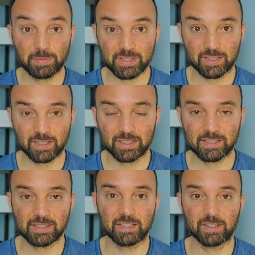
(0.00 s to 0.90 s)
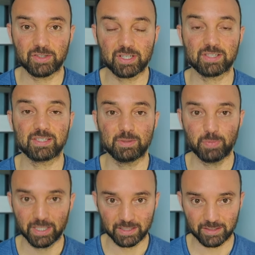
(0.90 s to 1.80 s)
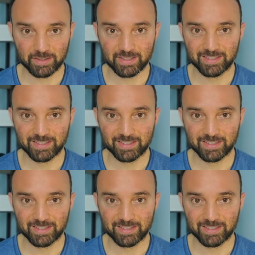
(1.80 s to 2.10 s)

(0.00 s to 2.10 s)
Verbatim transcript: songs on just speakers.